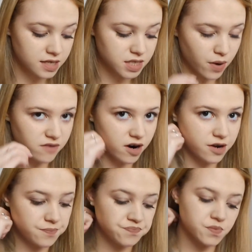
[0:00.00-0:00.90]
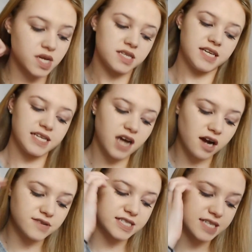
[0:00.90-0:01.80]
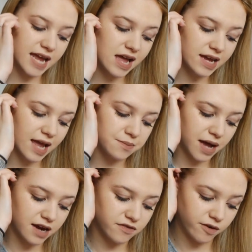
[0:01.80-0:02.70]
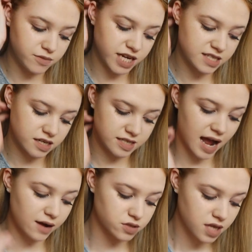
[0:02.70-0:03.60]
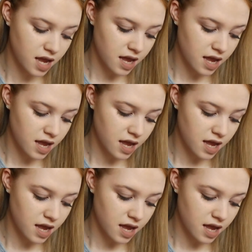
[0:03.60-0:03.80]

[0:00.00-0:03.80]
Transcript: So I wrote, Dear Diary, today I came back from Jessica's house.